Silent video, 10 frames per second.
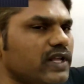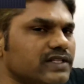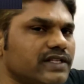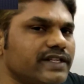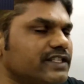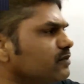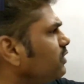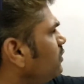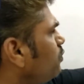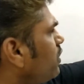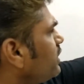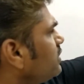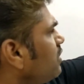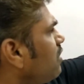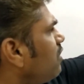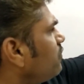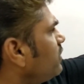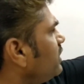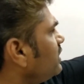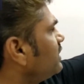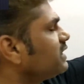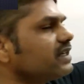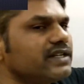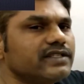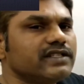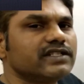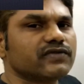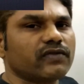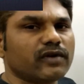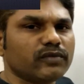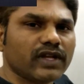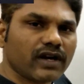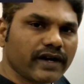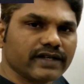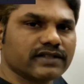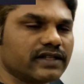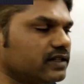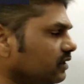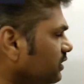place the decimal point after 3 digits from the right side.